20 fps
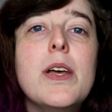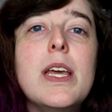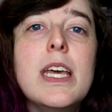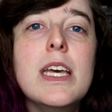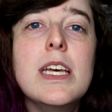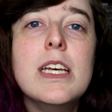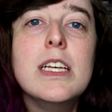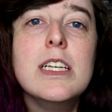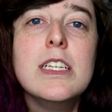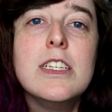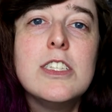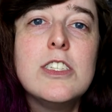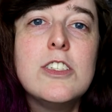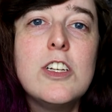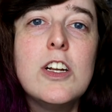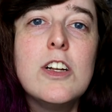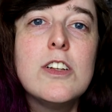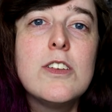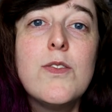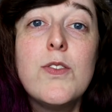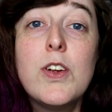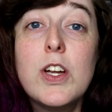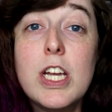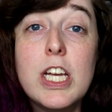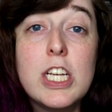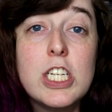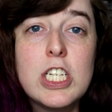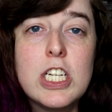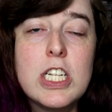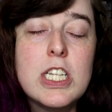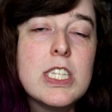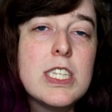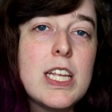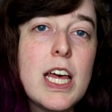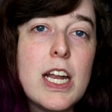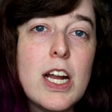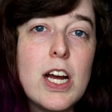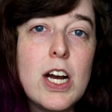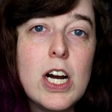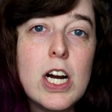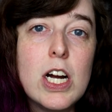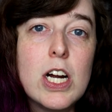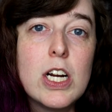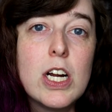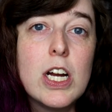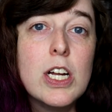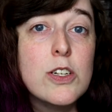is Jane Austen Variations that are